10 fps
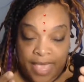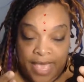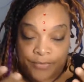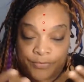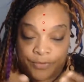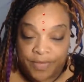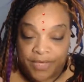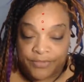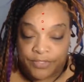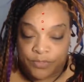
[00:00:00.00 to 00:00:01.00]
out through the
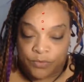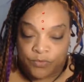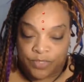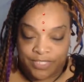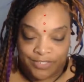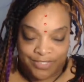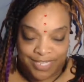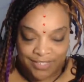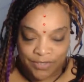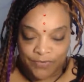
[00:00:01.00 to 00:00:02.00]
mouth to release your
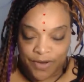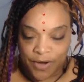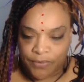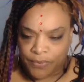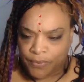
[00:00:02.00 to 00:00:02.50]
day. So far,